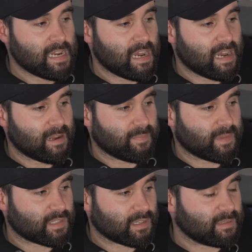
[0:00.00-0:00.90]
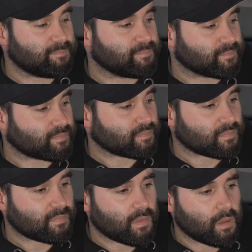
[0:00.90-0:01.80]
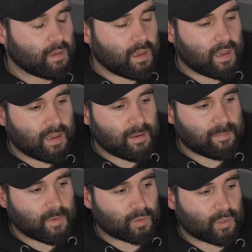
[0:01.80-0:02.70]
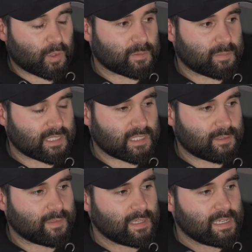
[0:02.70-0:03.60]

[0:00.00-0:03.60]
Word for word: this time. Or dox myself.